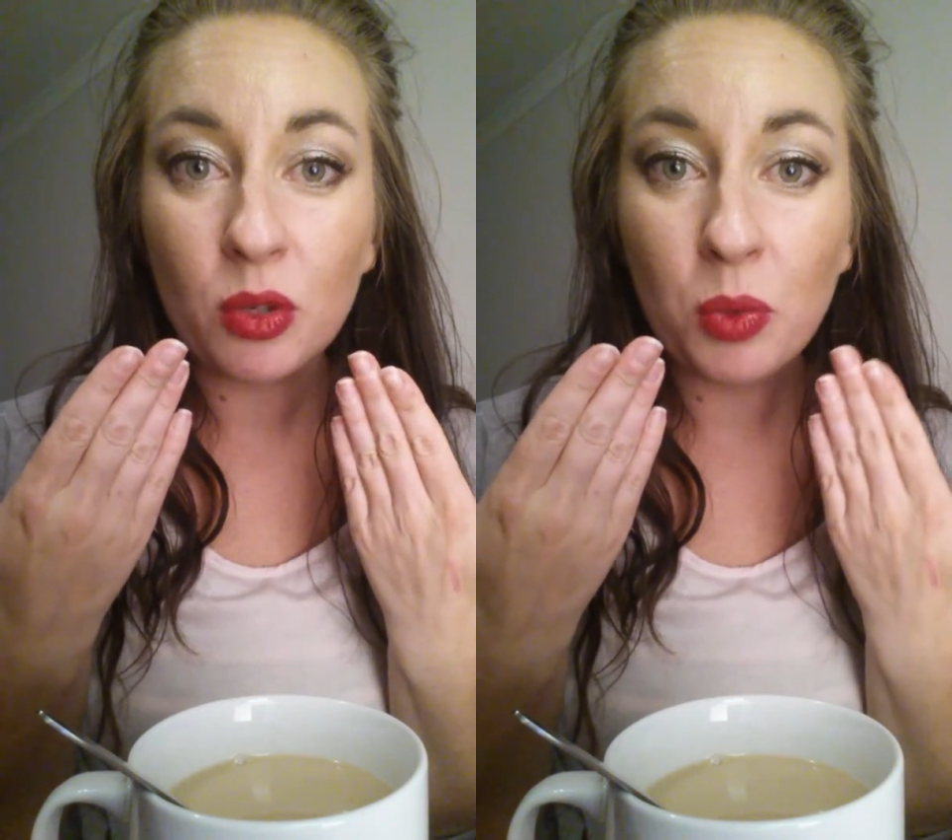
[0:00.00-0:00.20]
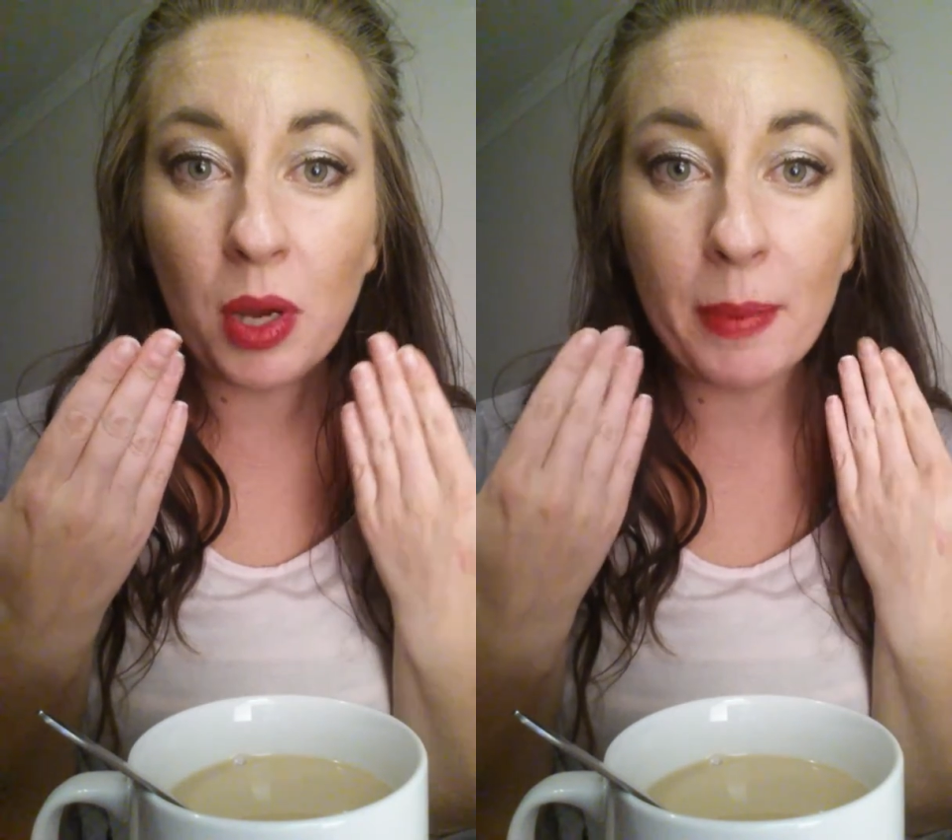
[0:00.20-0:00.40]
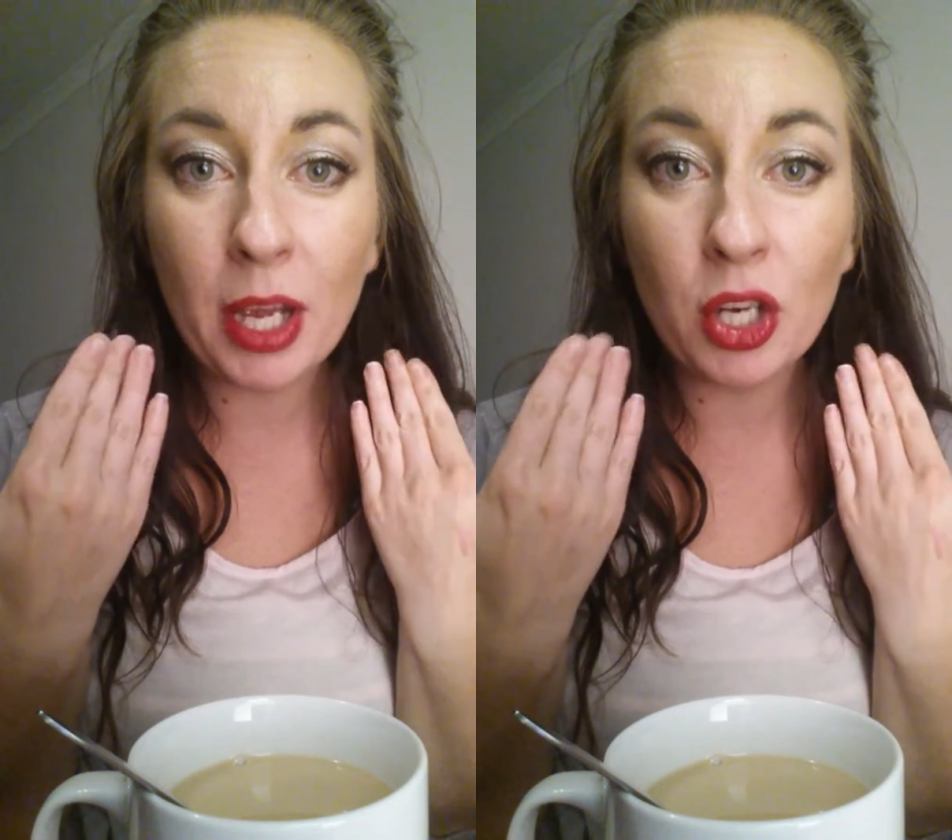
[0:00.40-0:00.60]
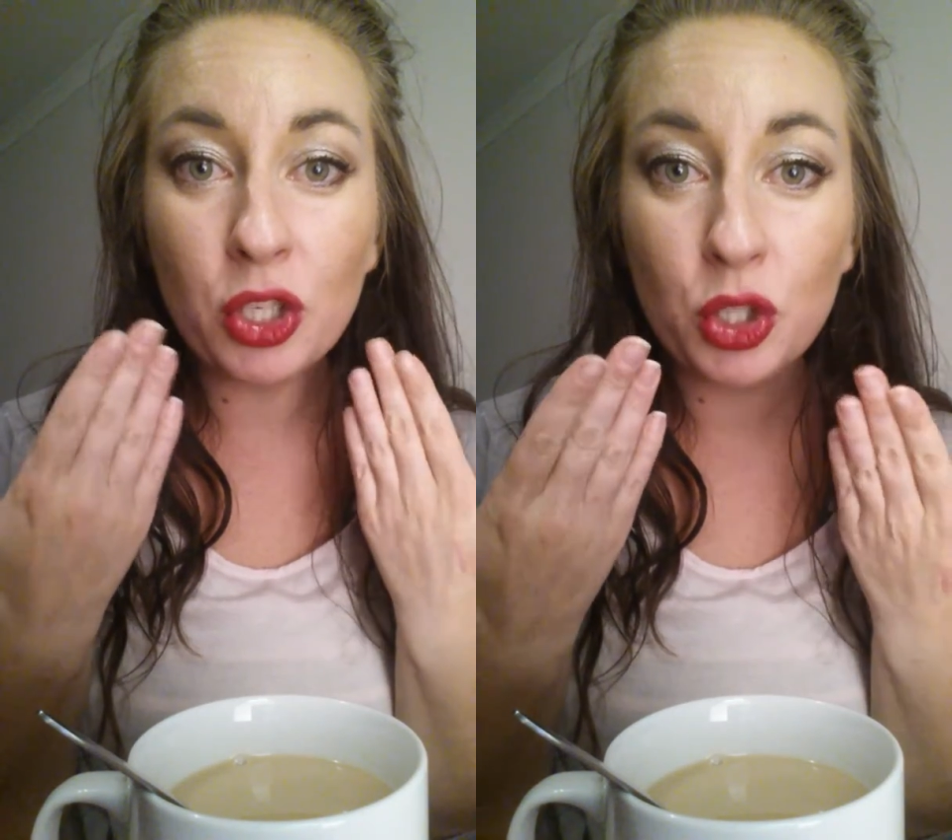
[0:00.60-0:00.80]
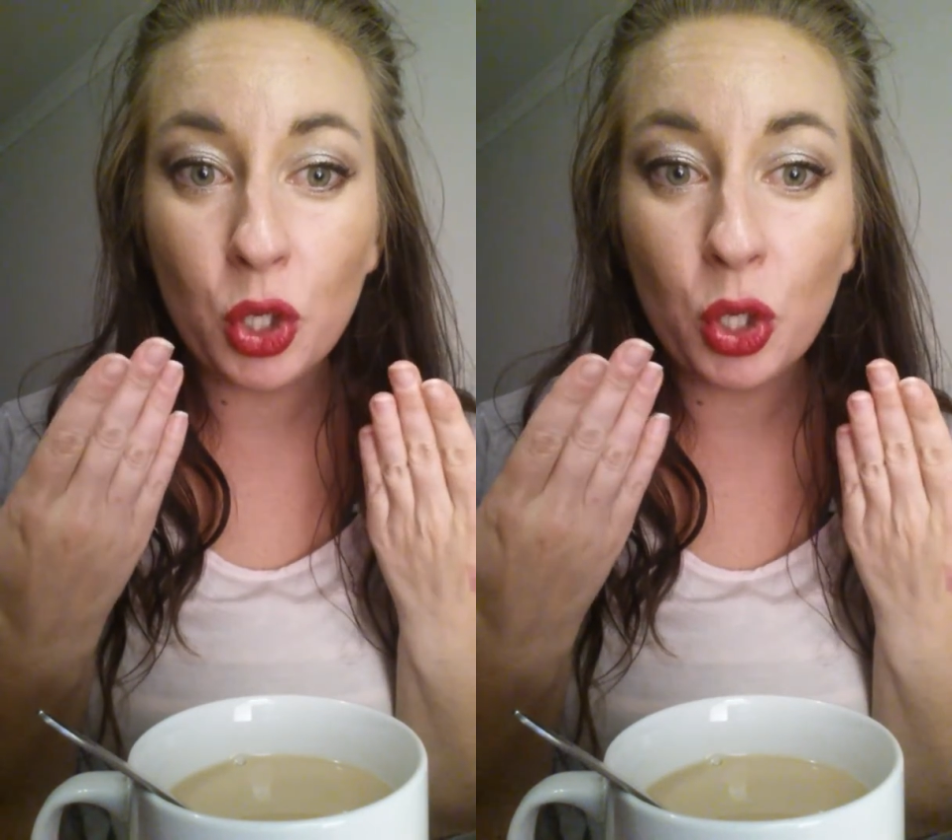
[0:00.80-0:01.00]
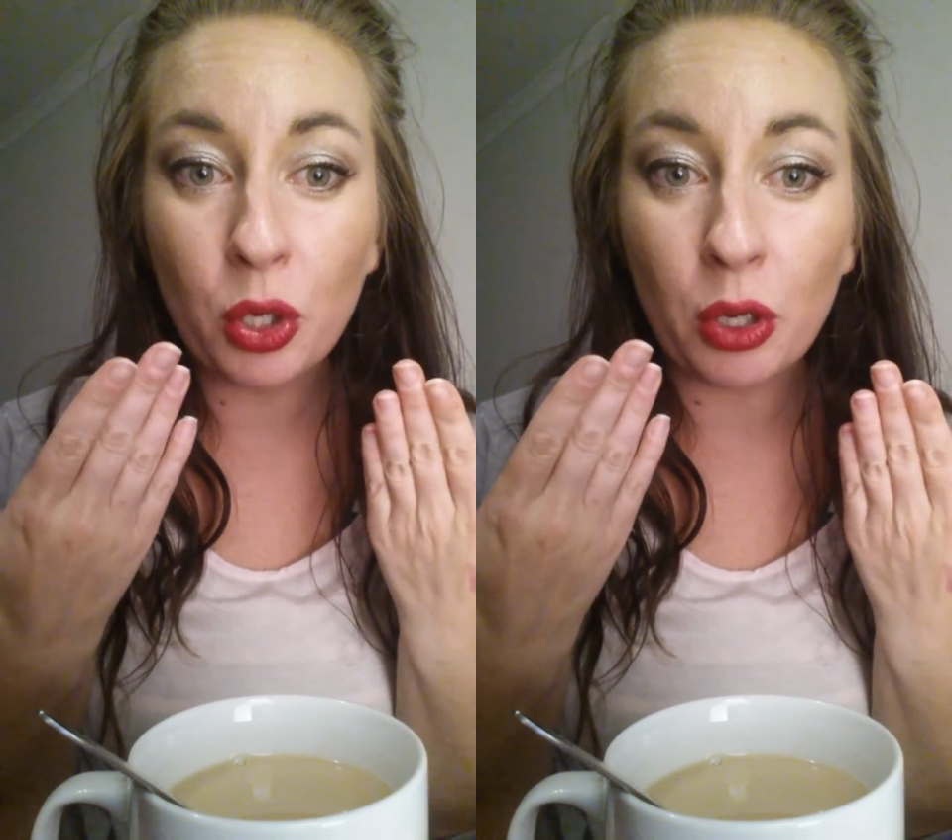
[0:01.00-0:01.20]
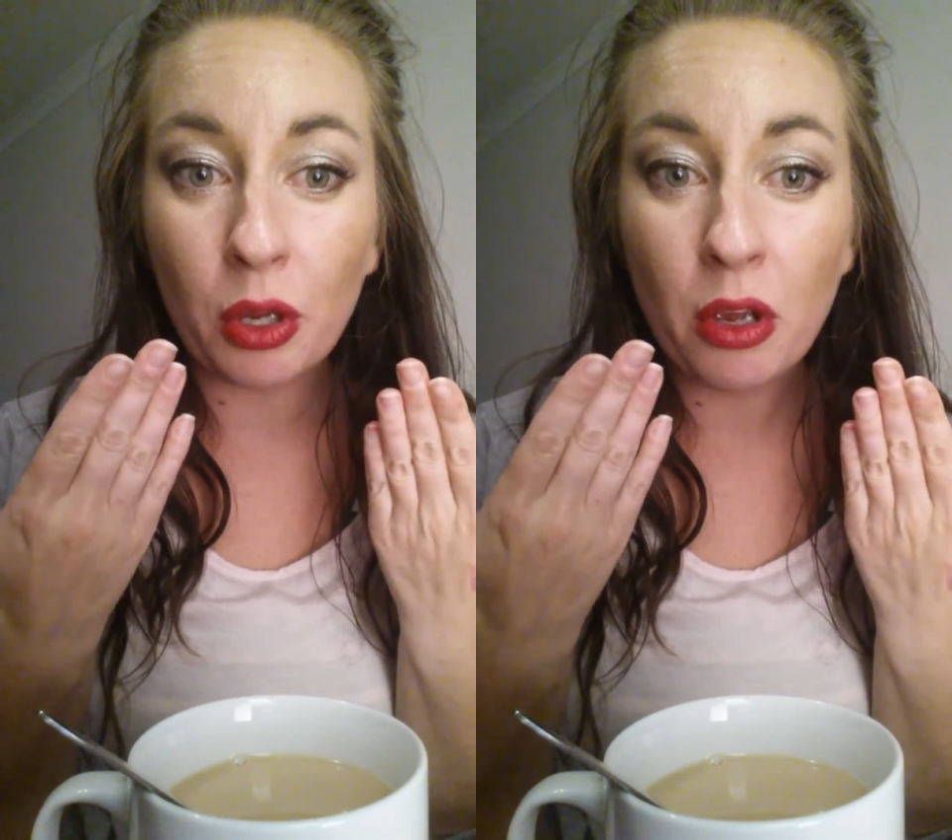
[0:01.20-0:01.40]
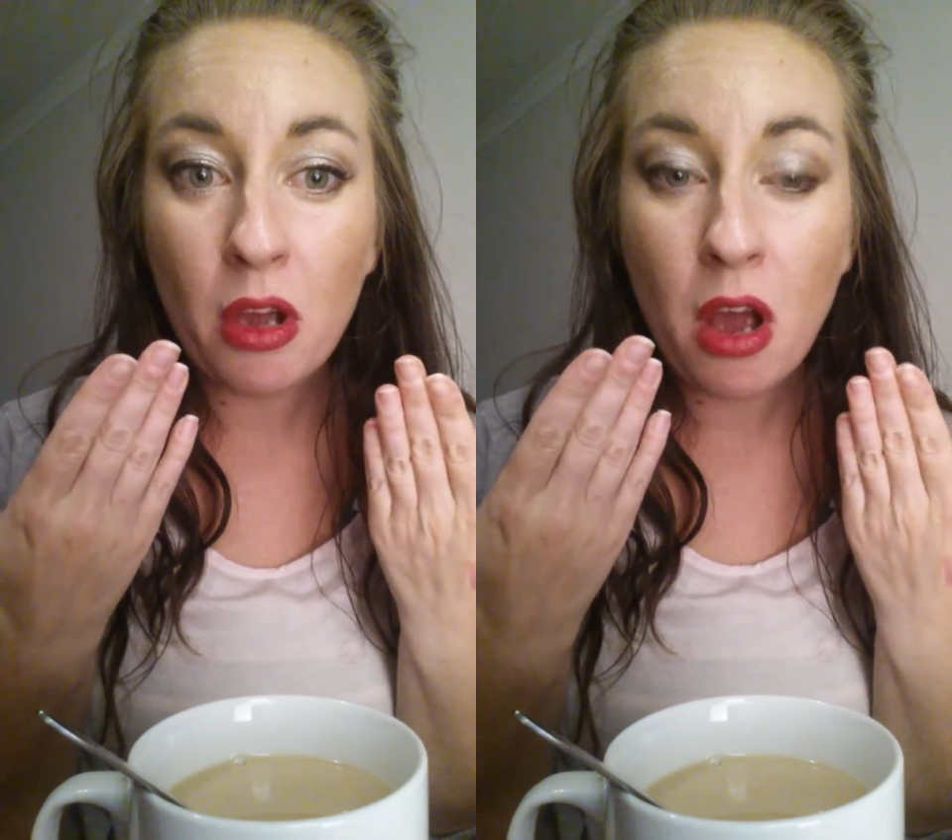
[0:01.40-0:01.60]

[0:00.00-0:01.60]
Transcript: What am I going to do?